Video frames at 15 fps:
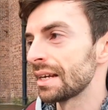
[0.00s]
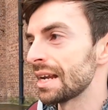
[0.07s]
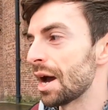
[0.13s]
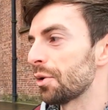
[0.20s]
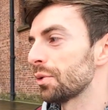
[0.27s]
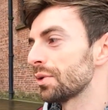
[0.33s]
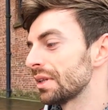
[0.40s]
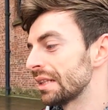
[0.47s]

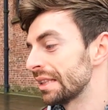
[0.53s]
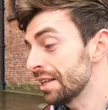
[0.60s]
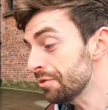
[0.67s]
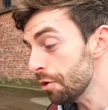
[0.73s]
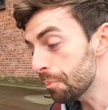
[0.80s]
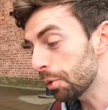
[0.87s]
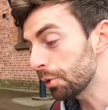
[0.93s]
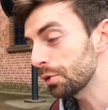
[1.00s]
Now,
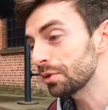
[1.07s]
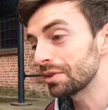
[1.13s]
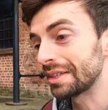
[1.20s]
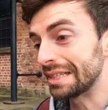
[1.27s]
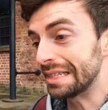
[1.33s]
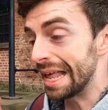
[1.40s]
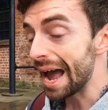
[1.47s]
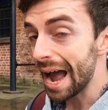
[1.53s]
Liverpool
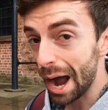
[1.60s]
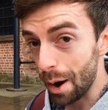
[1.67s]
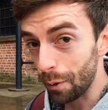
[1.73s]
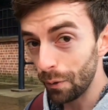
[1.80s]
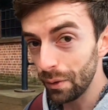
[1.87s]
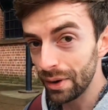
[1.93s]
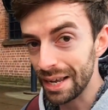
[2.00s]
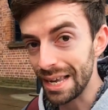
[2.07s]

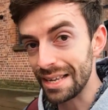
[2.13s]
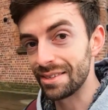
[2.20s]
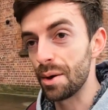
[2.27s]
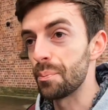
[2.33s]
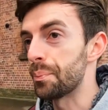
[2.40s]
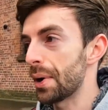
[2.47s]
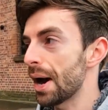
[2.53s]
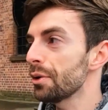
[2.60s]
now is
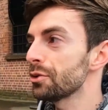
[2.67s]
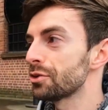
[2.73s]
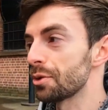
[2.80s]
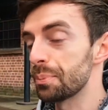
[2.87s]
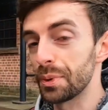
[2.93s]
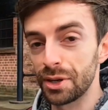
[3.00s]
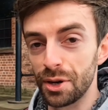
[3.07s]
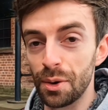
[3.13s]
about
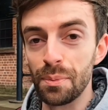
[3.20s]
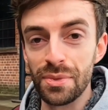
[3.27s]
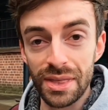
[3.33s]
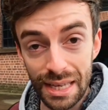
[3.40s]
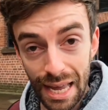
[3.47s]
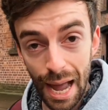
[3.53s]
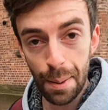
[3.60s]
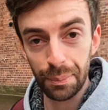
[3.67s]
to become
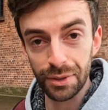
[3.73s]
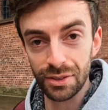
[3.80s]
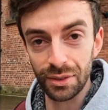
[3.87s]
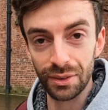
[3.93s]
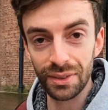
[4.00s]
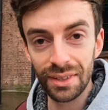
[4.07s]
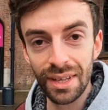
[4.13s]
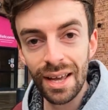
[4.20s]
the
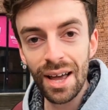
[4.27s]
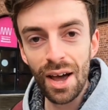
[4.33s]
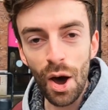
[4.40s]
capital